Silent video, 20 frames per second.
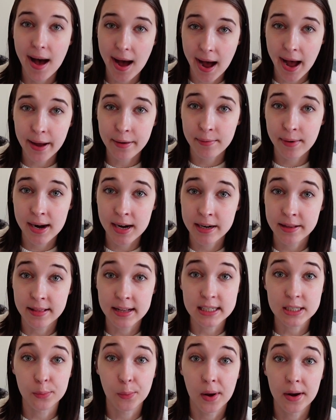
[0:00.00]
I rated
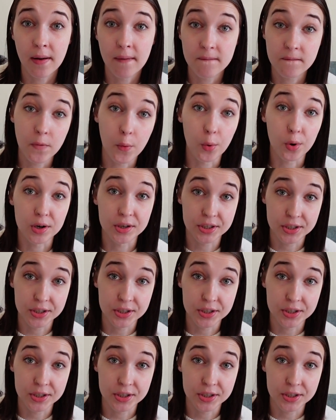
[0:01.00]
this one 4